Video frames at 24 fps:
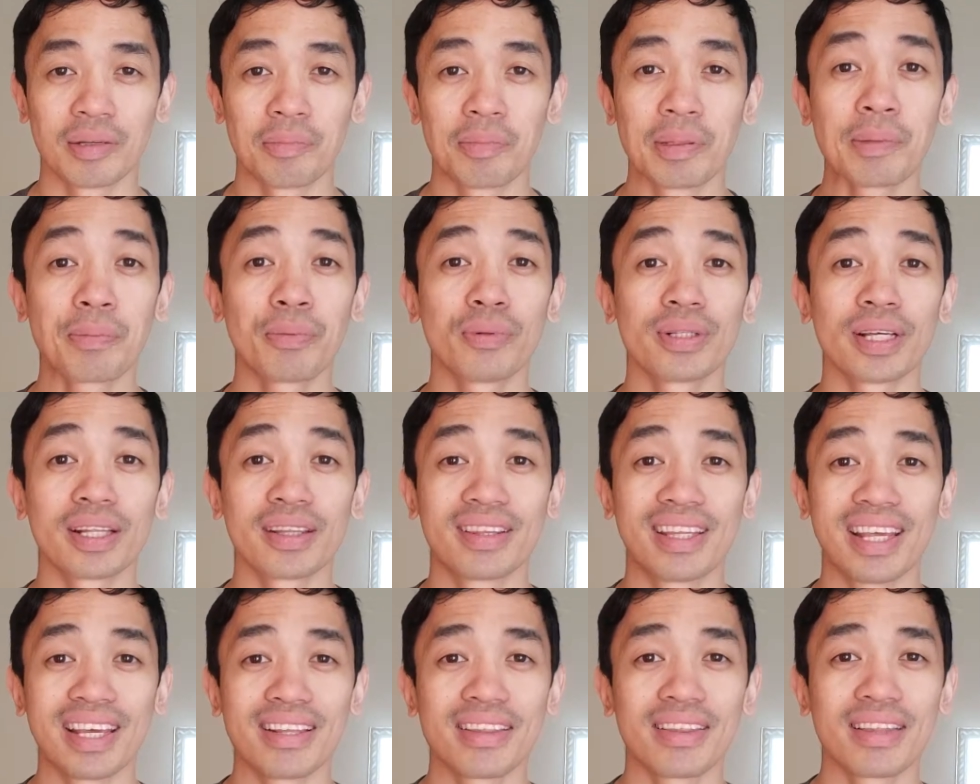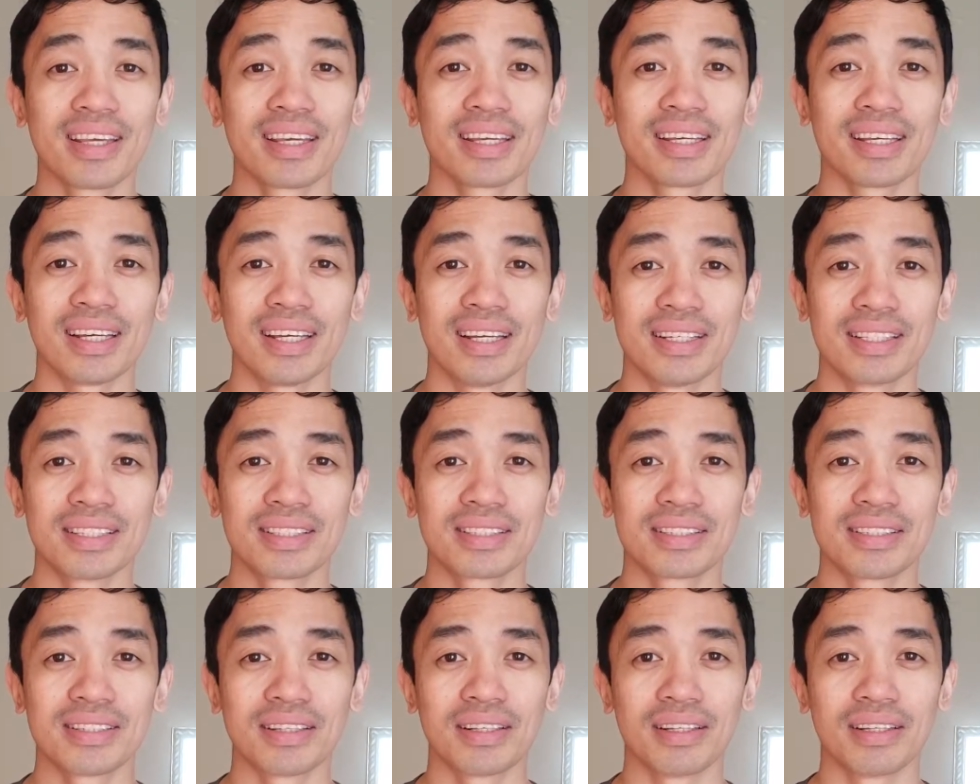people that they think
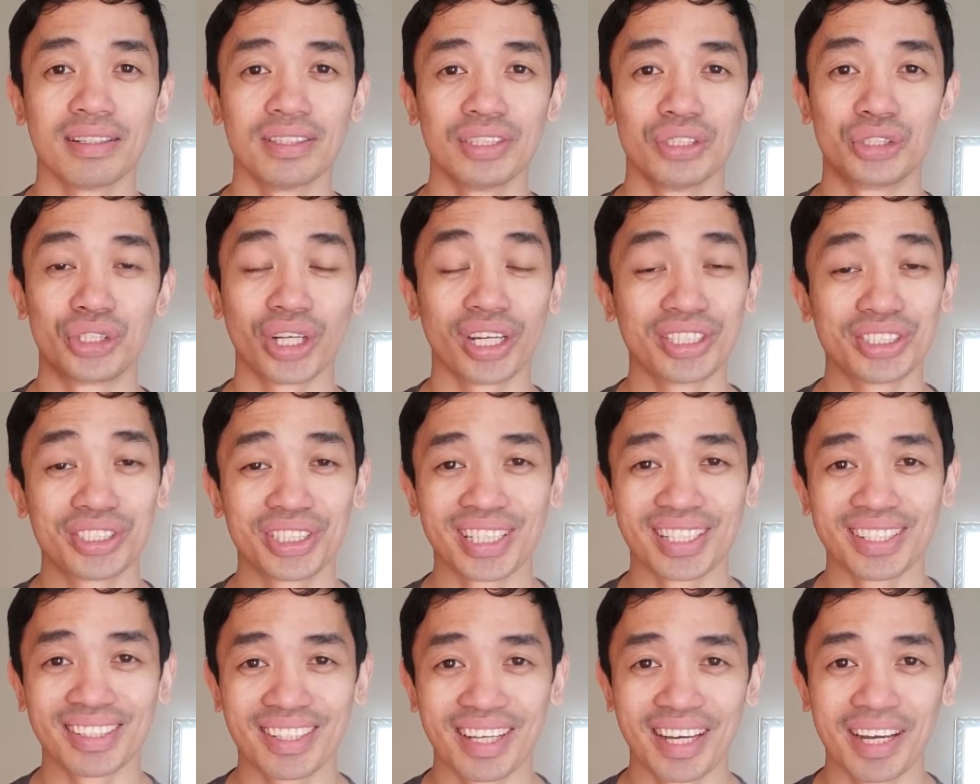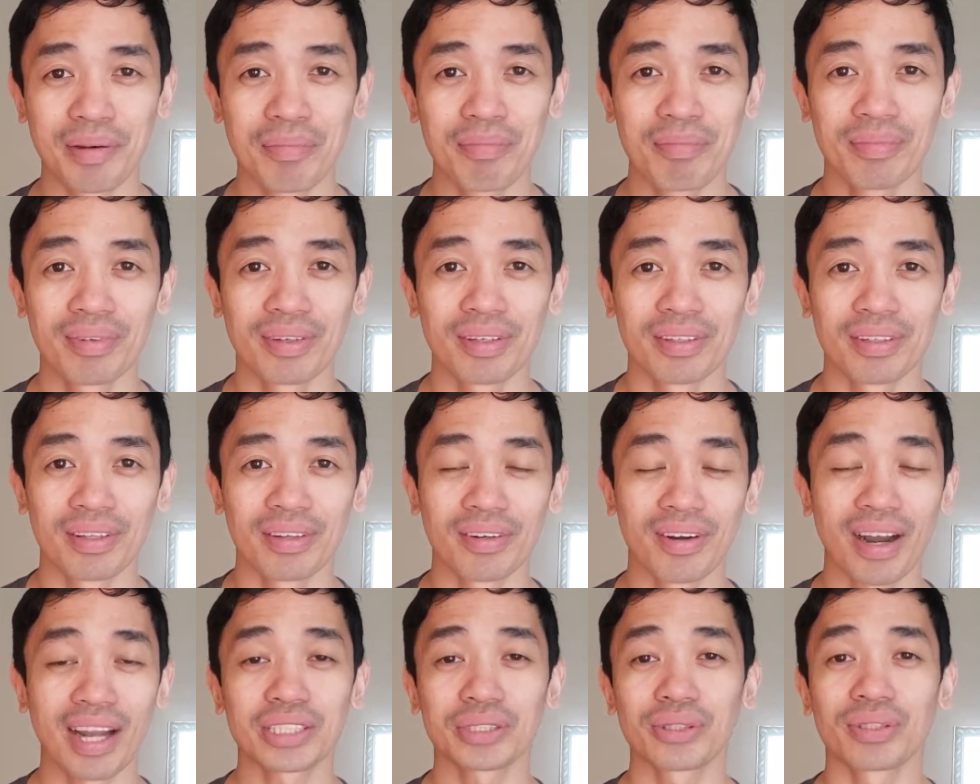is judging them, they're
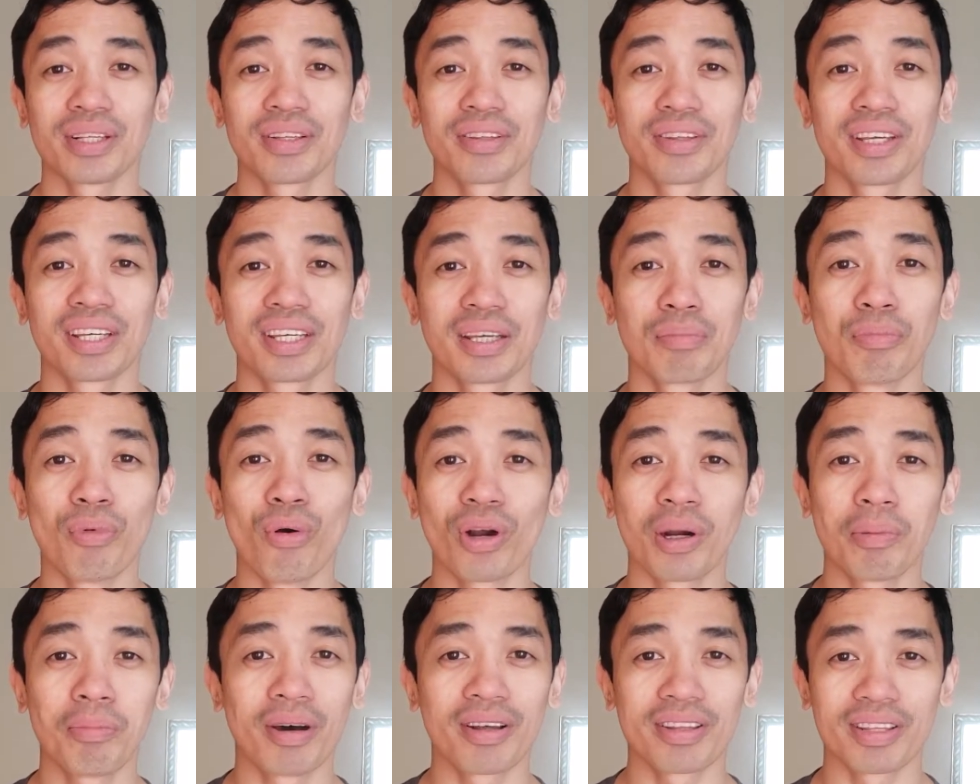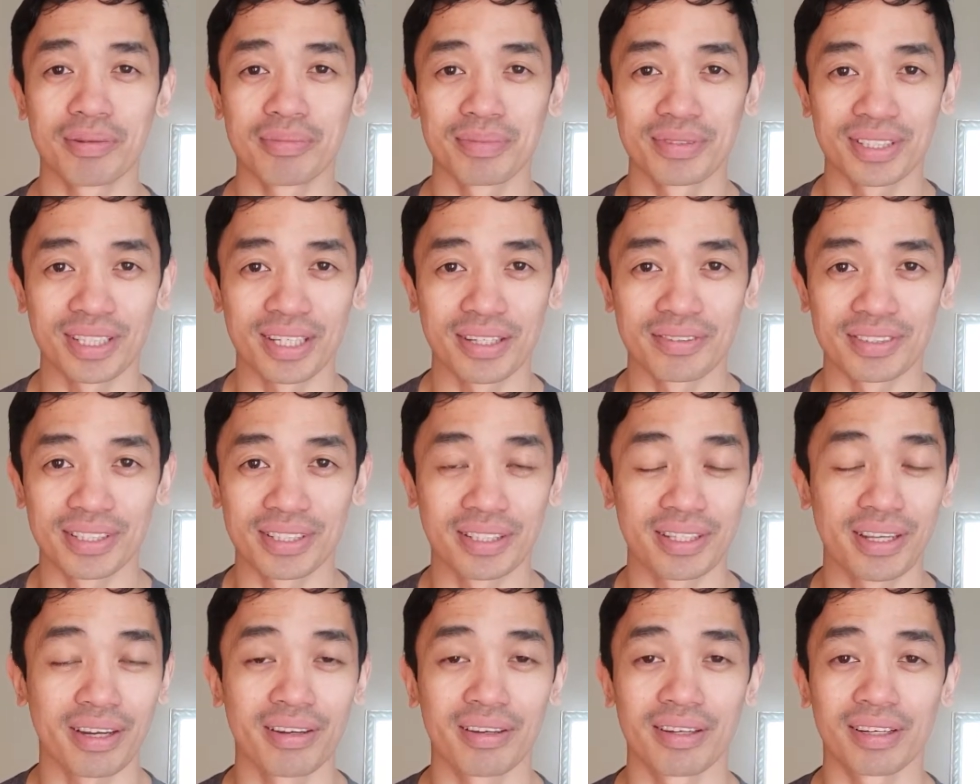actually thinking more about themselves and
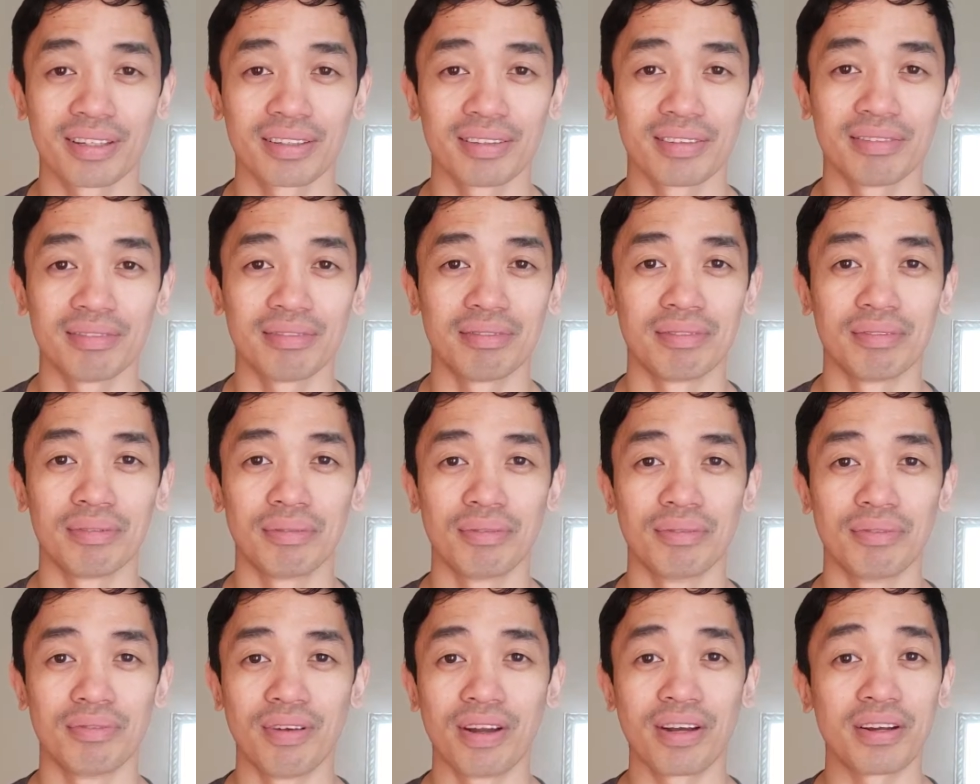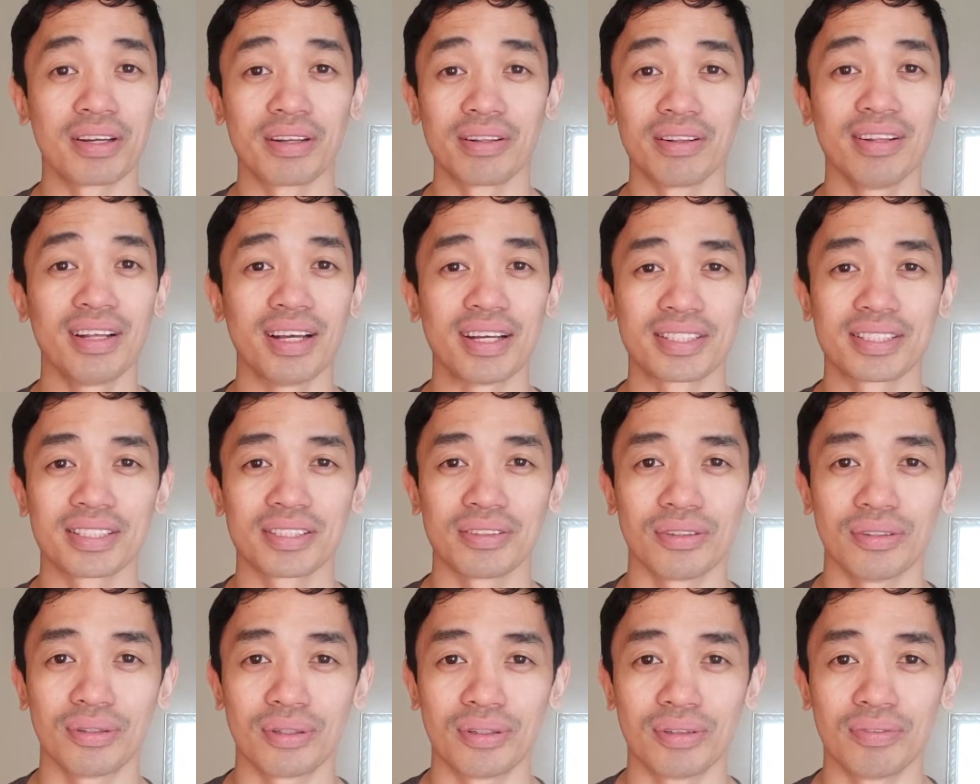caring very less
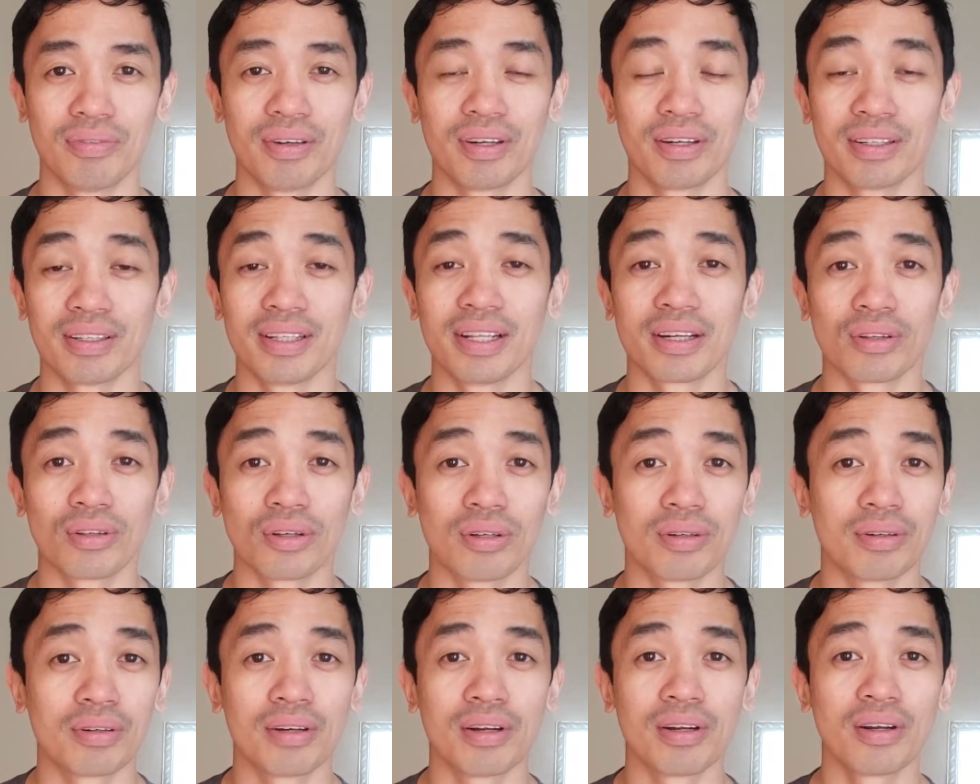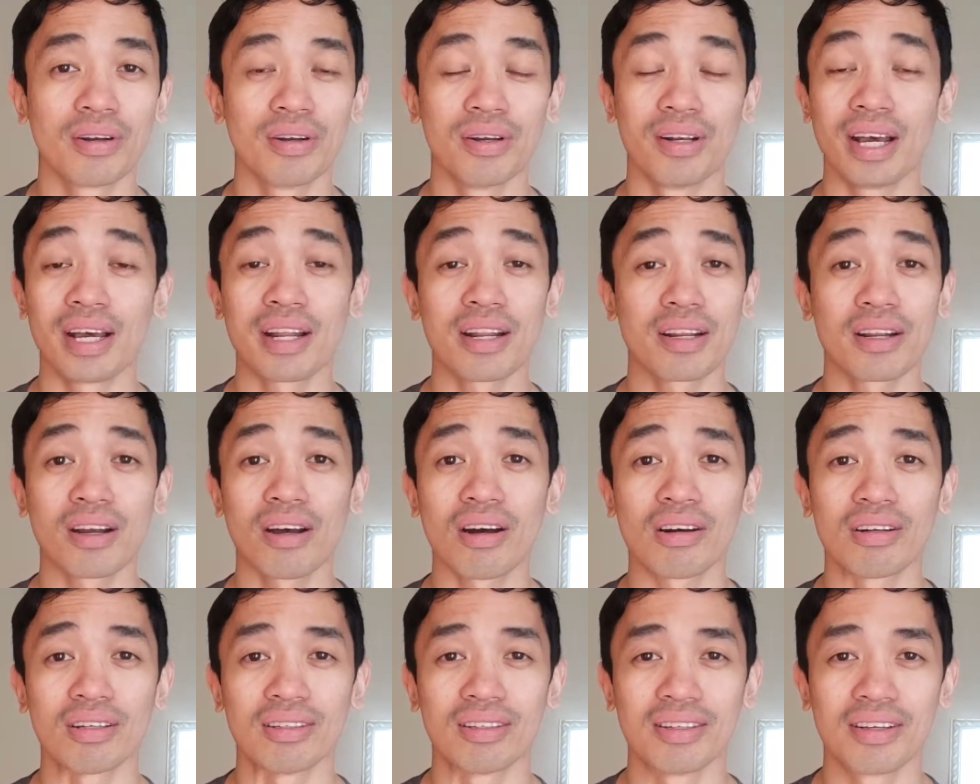or very little or none at
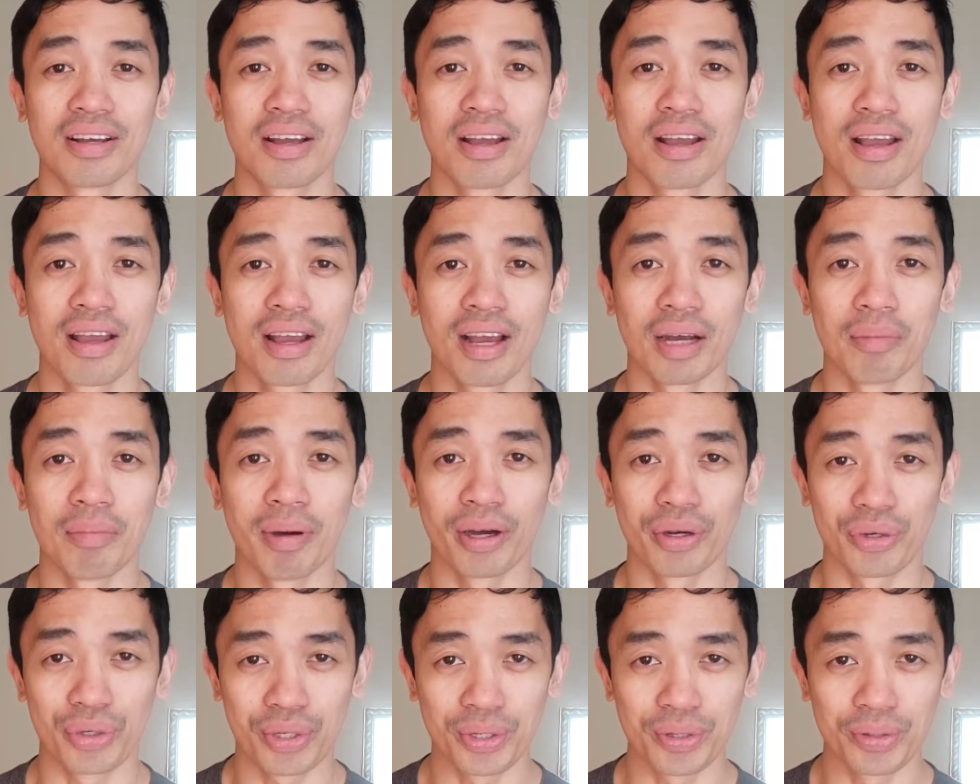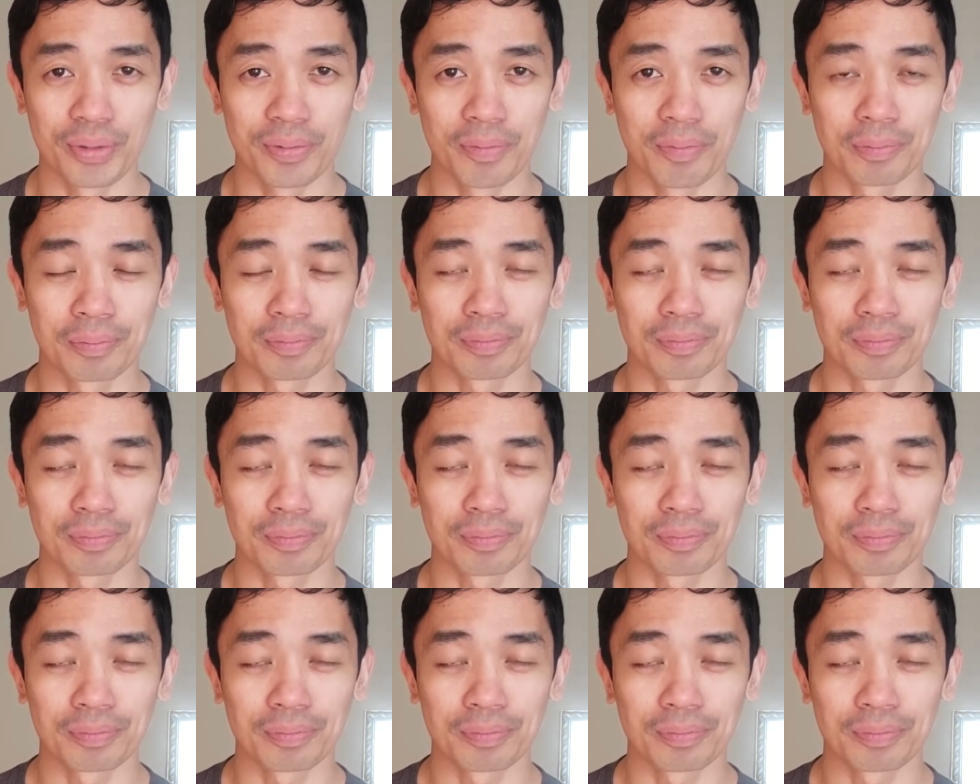all about you.